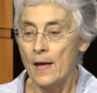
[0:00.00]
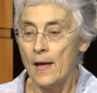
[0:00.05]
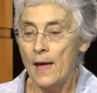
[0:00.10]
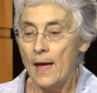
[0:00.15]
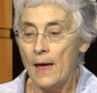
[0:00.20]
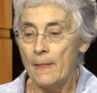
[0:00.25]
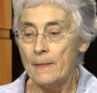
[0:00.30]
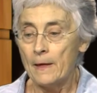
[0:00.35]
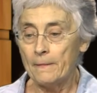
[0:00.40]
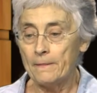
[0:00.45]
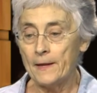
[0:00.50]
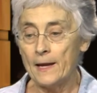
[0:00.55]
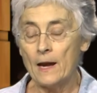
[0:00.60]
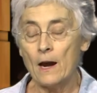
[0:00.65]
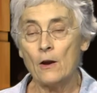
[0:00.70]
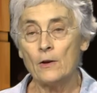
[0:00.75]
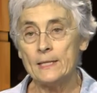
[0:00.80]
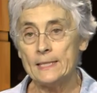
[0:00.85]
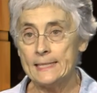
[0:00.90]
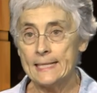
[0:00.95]
that they
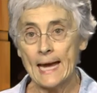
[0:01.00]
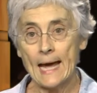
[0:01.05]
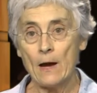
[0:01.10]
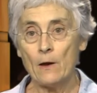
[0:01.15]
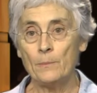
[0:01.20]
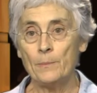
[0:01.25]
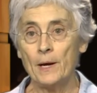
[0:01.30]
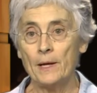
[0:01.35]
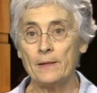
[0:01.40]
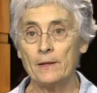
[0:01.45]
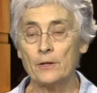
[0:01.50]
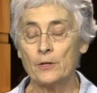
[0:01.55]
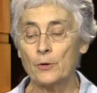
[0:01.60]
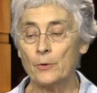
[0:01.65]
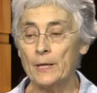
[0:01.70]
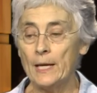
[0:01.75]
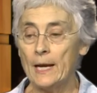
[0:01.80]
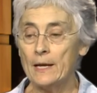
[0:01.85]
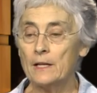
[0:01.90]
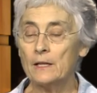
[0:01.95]
are endowed by their
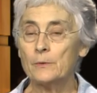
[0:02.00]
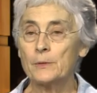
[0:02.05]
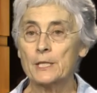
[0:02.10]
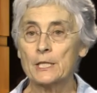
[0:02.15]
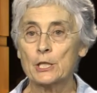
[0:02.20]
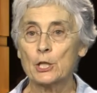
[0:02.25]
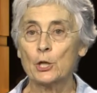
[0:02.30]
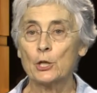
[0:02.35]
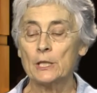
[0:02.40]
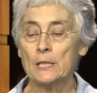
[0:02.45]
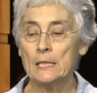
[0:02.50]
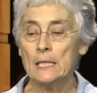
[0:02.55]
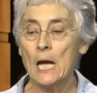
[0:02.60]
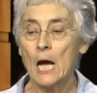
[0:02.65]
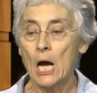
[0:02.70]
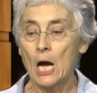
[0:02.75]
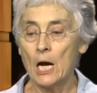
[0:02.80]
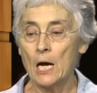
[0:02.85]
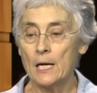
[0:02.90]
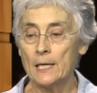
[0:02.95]
Creator with certain
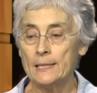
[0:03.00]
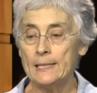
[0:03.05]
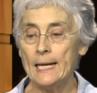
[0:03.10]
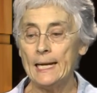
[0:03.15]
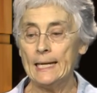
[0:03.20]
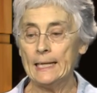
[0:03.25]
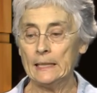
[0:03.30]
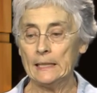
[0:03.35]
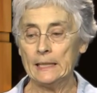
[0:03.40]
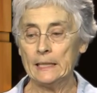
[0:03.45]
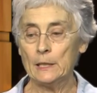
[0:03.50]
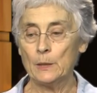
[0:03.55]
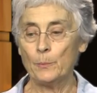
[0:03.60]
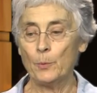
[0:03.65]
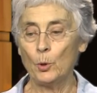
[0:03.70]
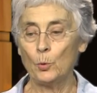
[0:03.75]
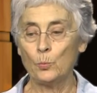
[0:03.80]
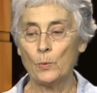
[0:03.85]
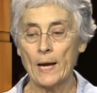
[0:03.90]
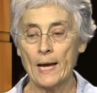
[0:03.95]

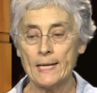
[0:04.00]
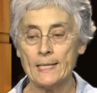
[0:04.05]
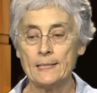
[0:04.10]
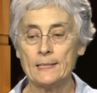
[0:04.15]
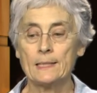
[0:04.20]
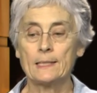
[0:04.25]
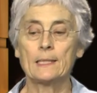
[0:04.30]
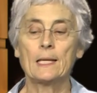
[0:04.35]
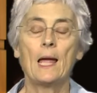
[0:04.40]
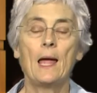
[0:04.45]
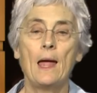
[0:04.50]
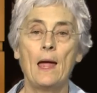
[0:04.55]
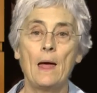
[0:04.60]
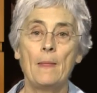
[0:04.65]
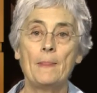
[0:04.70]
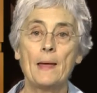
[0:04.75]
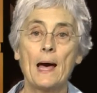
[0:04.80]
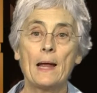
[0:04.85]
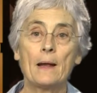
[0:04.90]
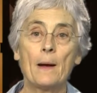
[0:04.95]
unalienable rights, and
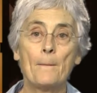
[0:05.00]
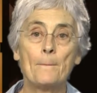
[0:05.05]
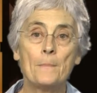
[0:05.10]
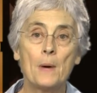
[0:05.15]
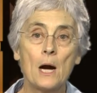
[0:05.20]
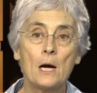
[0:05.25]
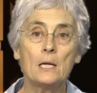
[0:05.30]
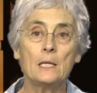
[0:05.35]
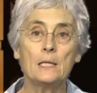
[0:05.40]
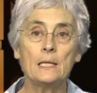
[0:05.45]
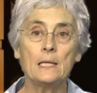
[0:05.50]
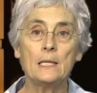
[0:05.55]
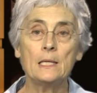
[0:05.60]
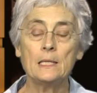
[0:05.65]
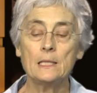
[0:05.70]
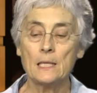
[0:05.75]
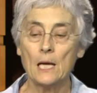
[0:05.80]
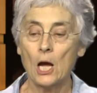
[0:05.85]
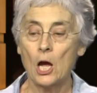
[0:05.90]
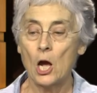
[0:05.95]
that among
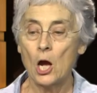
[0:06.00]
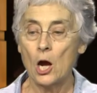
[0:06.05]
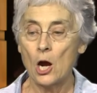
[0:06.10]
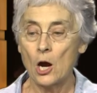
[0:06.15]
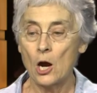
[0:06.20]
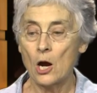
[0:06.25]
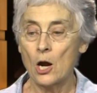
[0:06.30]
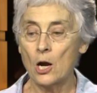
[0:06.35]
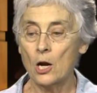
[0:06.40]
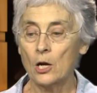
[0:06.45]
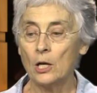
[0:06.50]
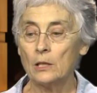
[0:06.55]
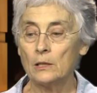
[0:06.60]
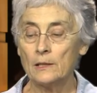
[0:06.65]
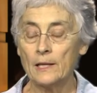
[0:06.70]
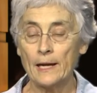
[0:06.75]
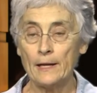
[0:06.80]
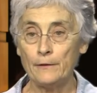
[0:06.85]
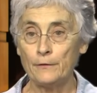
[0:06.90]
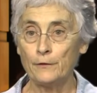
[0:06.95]
these are
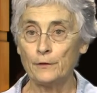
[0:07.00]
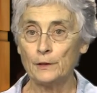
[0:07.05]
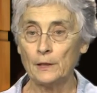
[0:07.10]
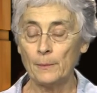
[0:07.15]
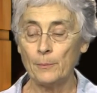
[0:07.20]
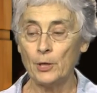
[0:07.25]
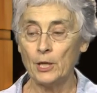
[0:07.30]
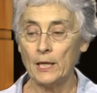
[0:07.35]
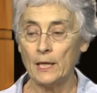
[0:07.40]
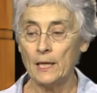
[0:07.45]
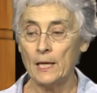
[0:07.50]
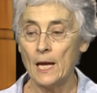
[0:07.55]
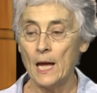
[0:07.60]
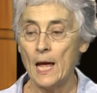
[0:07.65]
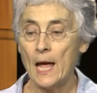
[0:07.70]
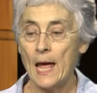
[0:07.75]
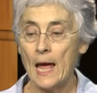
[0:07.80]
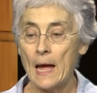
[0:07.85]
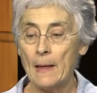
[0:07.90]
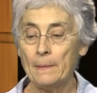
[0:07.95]
life, liberty,
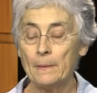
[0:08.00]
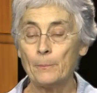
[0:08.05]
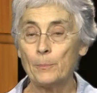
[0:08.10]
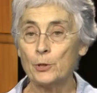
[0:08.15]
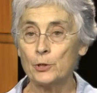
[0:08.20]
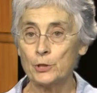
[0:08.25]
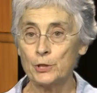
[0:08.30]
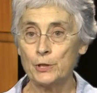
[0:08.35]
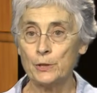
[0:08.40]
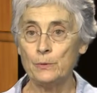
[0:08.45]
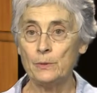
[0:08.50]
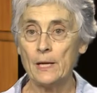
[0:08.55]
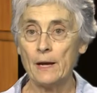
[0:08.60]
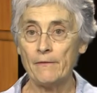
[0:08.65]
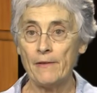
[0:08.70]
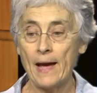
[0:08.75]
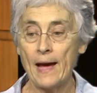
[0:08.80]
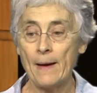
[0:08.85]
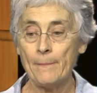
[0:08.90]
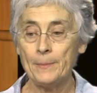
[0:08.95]
and the pursuit of
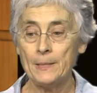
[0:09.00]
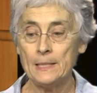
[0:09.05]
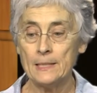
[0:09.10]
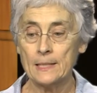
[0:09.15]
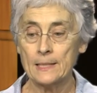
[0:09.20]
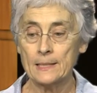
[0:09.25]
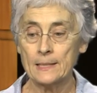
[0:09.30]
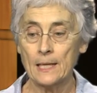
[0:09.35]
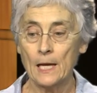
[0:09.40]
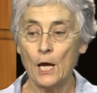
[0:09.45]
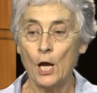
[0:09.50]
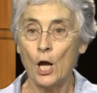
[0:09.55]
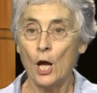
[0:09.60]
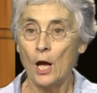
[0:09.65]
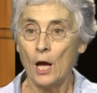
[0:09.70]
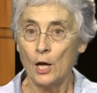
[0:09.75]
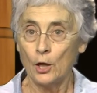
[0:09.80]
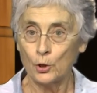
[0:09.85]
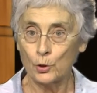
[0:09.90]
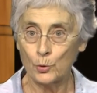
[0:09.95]
happiness.
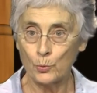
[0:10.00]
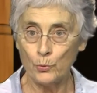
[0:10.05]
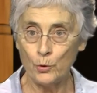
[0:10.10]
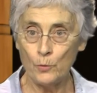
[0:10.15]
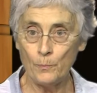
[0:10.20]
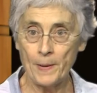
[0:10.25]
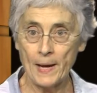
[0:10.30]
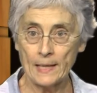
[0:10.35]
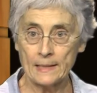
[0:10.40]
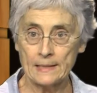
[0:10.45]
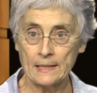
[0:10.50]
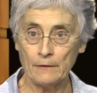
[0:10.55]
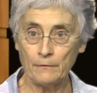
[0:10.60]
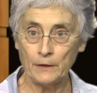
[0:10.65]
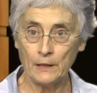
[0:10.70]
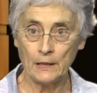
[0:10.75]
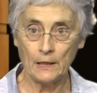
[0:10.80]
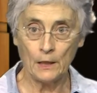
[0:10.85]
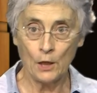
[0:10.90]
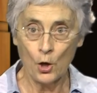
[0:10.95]
Group
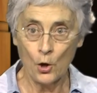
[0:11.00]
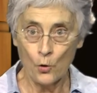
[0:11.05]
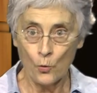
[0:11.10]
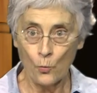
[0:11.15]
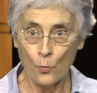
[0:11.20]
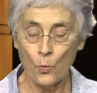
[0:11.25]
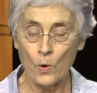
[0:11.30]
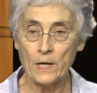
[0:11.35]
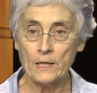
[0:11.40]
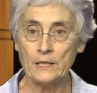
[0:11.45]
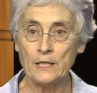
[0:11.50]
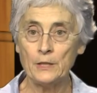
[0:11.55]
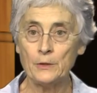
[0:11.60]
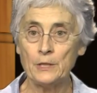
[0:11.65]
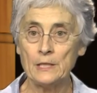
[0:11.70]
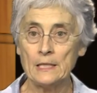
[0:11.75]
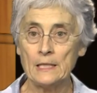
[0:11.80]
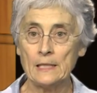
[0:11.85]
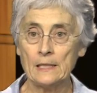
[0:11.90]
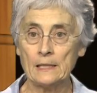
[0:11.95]
activity, what do you
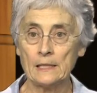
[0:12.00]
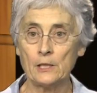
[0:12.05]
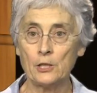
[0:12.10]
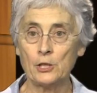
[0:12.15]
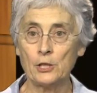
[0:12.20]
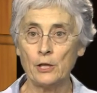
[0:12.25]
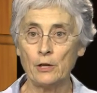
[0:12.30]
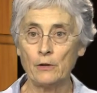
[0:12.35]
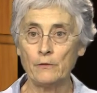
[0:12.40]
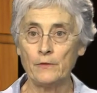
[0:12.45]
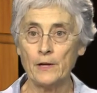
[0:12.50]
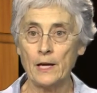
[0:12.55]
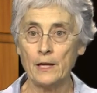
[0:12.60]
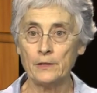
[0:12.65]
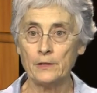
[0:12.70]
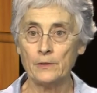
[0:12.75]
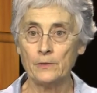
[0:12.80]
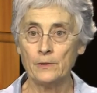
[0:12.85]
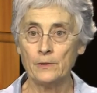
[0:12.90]
see as a shared value?